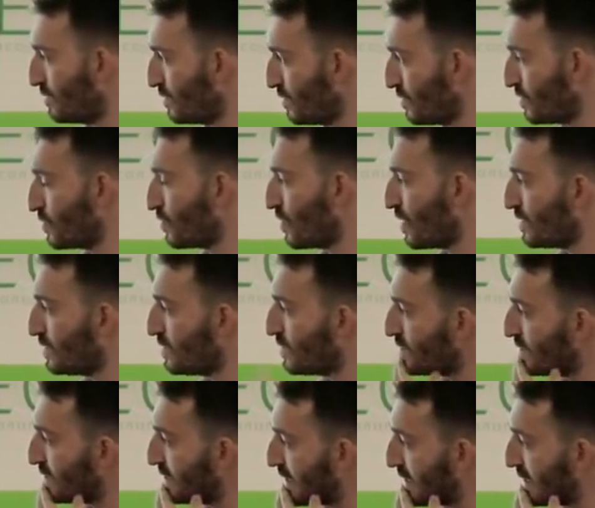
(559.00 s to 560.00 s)
user
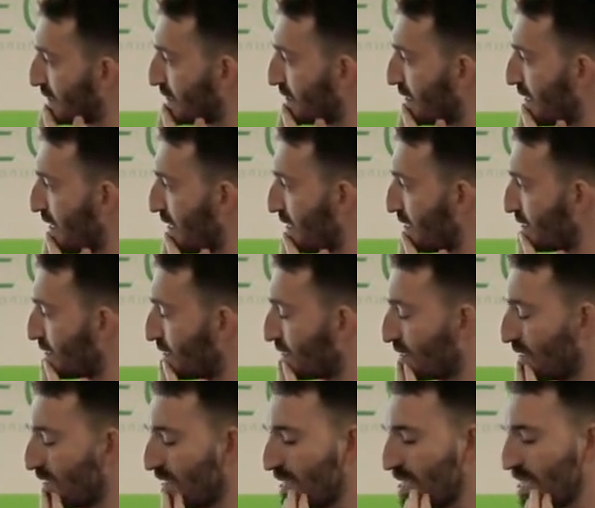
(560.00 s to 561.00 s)
1 does
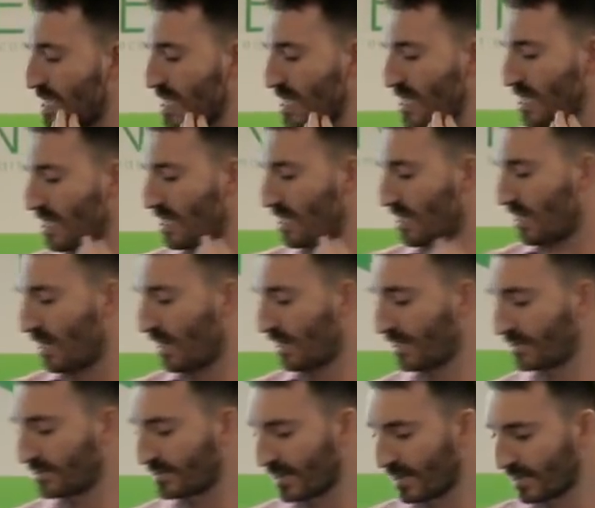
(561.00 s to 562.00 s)
is
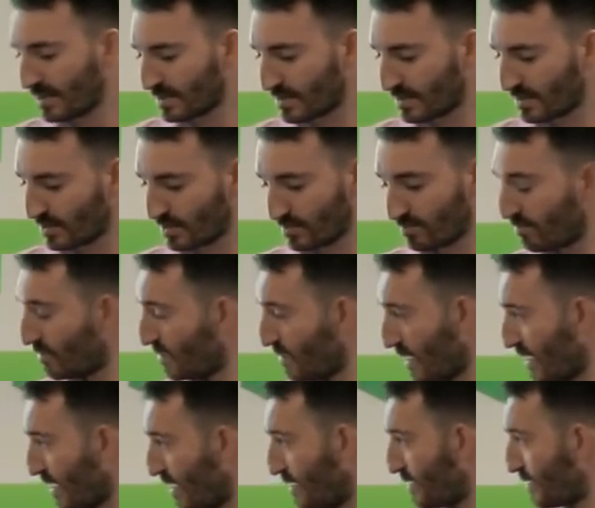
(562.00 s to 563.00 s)
he takes
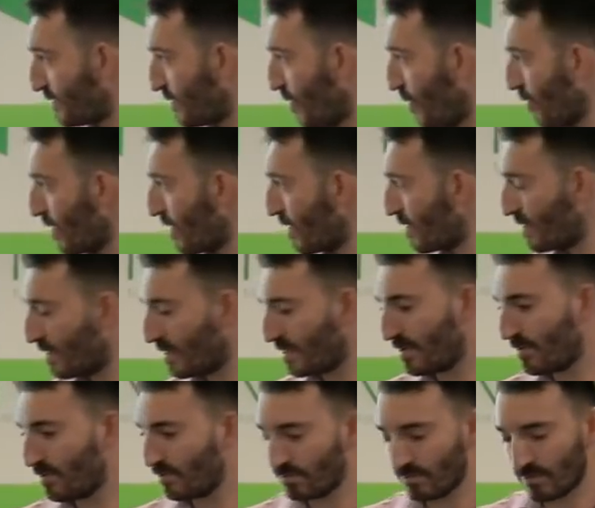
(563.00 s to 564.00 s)
his
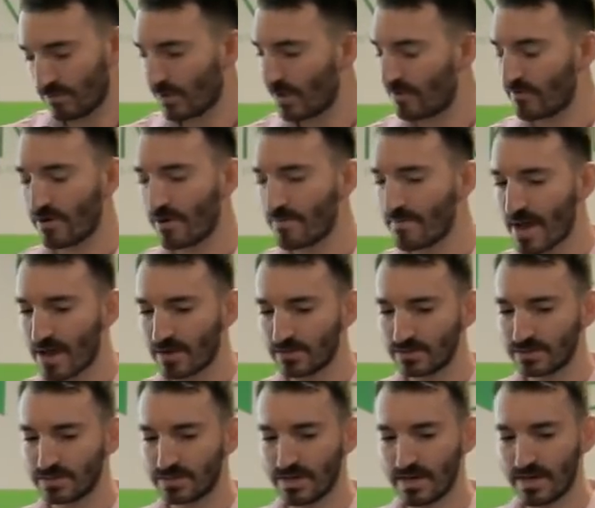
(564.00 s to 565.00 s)
token, whatever
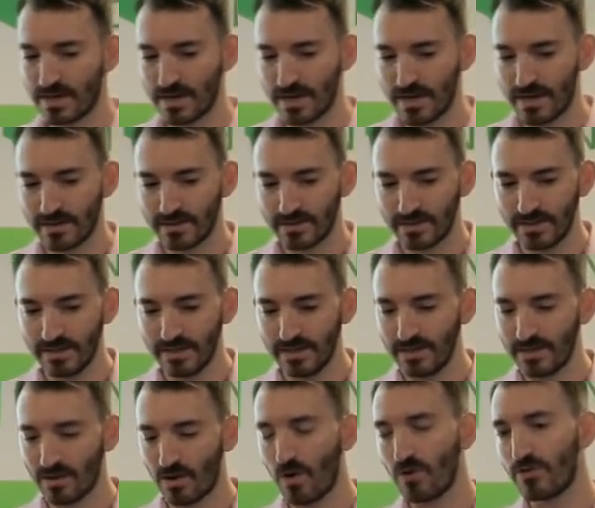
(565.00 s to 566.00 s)
amount, and
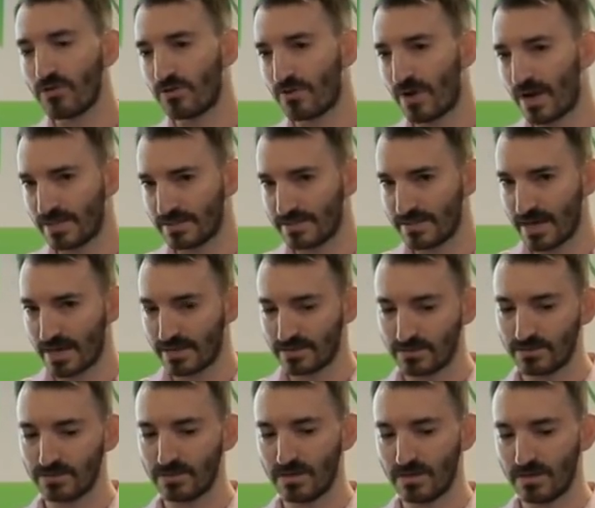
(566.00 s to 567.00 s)
he authorized
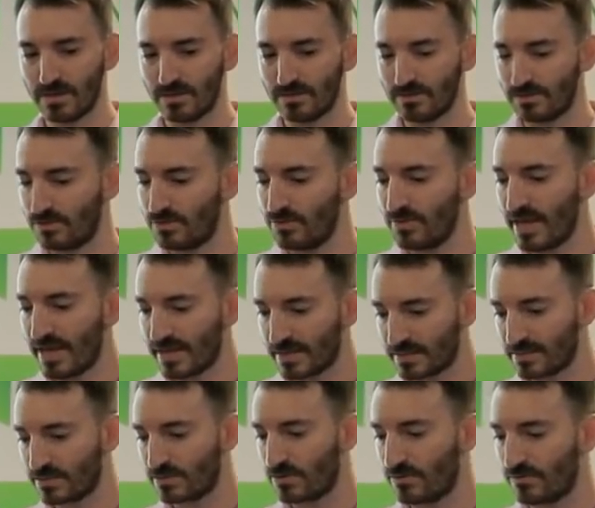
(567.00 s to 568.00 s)
that to
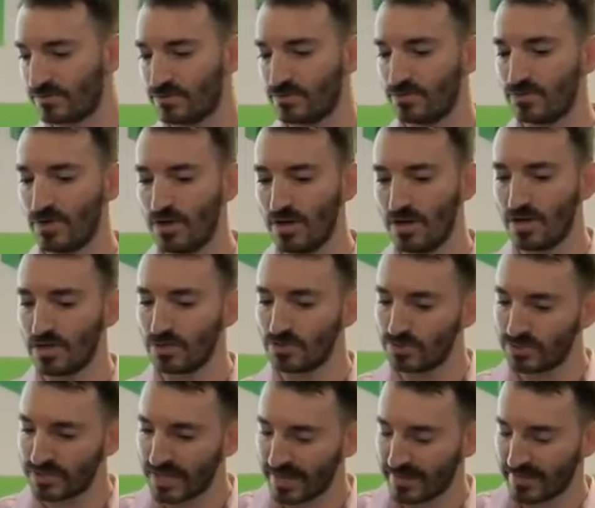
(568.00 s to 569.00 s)
Next to
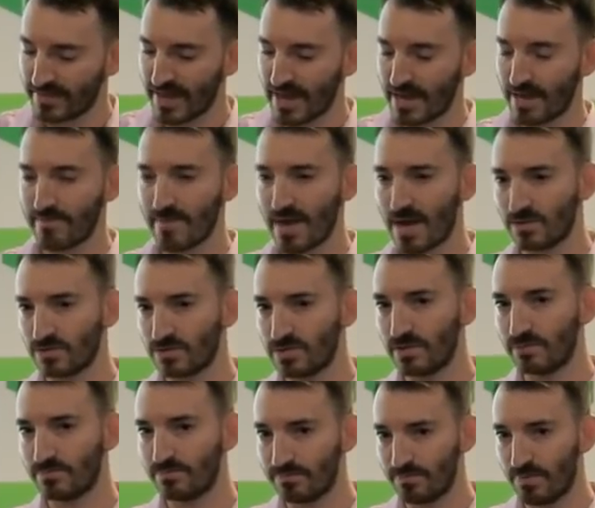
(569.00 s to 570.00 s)
take that amount
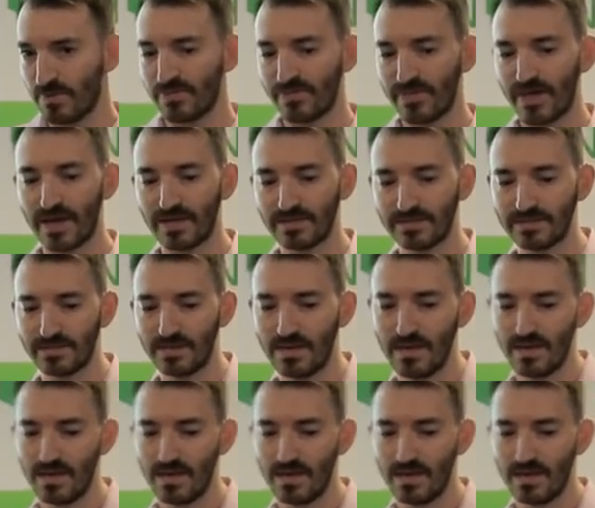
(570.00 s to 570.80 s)
and put that